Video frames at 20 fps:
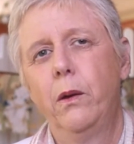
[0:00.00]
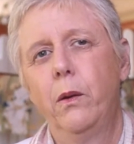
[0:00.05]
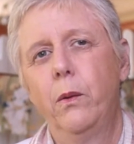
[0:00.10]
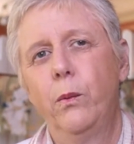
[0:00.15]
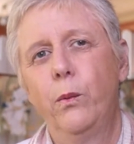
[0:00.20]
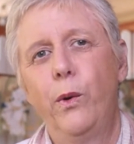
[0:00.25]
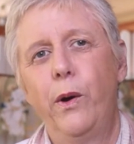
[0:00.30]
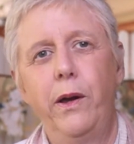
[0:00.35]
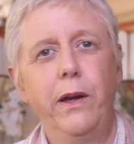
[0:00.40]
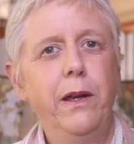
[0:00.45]

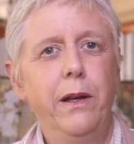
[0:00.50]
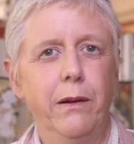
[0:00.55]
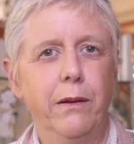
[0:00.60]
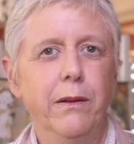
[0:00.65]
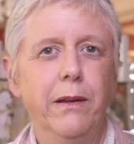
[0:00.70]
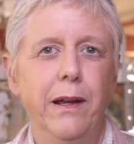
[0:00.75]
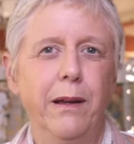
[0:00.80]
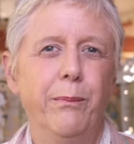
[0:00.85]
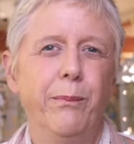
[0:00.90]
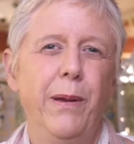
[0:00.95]
why,
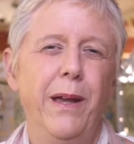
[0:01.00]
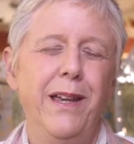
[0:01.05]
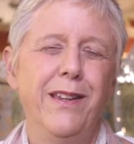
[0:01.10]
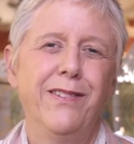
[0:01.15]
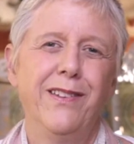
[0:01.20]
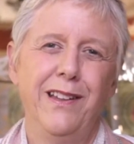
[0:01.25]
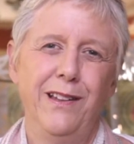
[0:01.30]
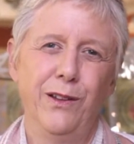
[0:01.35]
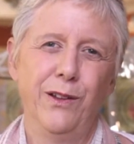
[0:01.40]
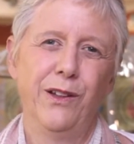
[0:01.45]
like
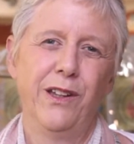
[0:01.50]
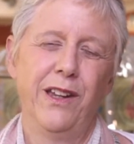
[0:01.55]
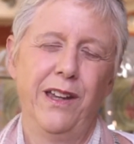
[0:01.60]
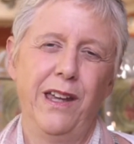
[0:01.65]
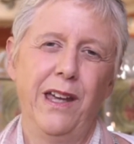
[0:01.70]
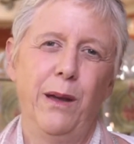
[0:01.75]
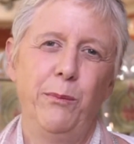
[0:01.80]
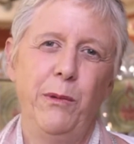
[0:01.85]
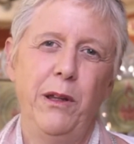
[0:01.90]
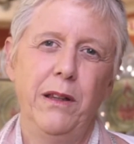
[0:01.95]
basically
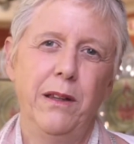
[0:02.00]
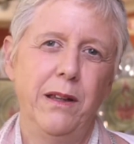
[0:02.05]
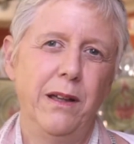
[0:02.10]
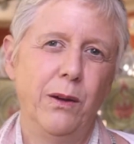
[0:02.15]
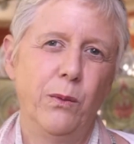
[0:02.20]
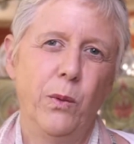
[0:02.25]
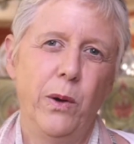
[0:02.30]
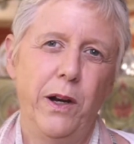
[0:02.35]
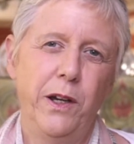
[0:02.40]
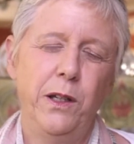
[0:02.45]
looking at me
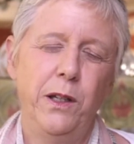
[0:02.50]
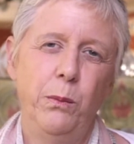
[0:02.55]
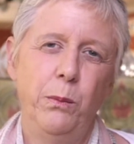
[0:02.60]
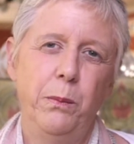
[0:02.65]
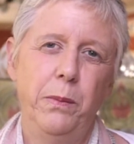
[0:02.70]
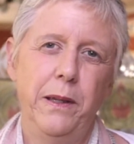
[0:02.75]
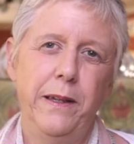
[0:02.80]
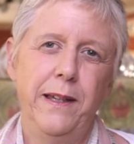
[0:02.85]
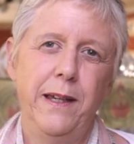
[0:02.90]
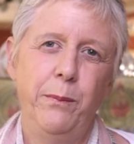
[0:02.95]
like, why are you
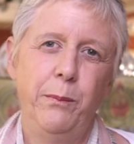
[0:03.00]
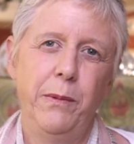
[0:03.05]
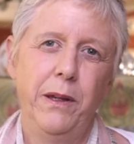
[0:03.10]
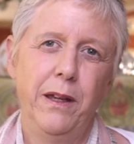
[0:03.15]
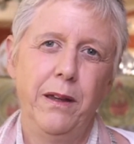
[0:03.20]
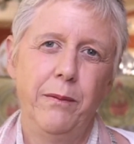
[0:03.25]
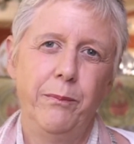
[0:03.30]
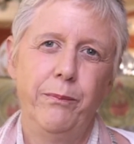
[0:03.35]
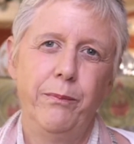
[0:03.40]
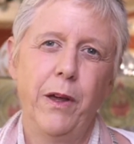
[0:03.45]

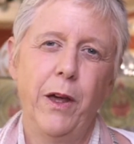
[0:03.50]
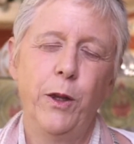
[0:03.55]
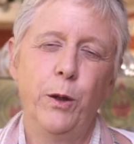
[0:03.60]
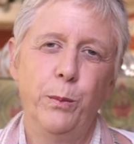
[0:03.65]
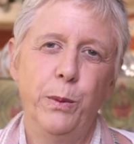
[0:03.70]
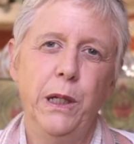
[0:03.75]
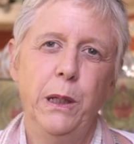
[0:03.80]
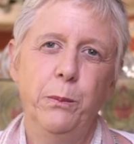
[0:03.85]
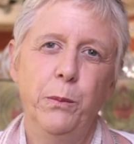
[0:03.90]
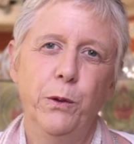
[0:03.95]
blaming other
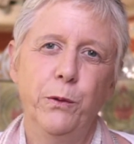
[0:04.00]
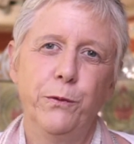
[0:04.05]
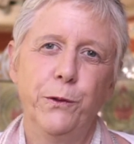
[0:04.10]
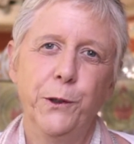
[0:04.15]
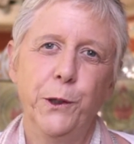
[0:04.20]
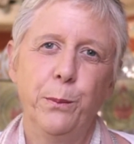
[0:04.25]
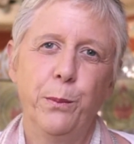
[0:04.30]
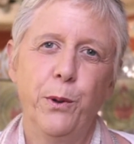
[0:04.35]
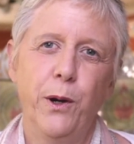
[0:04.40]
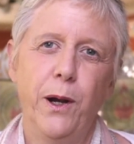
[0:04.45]
people for
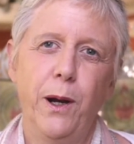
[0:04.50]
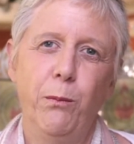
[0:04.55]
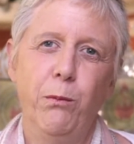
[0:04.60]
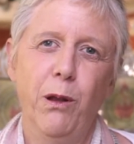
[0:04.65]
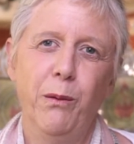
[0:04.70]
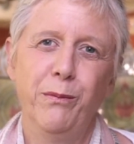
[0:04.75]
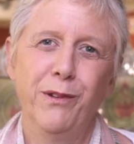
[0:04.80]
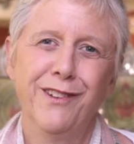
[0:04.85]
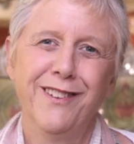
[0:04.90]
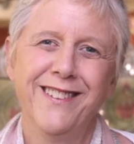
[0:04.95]
your
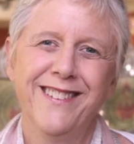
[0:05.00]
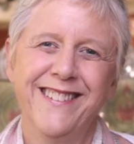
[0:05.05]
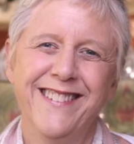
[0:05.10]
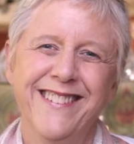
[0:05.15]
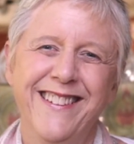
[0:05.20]
problems?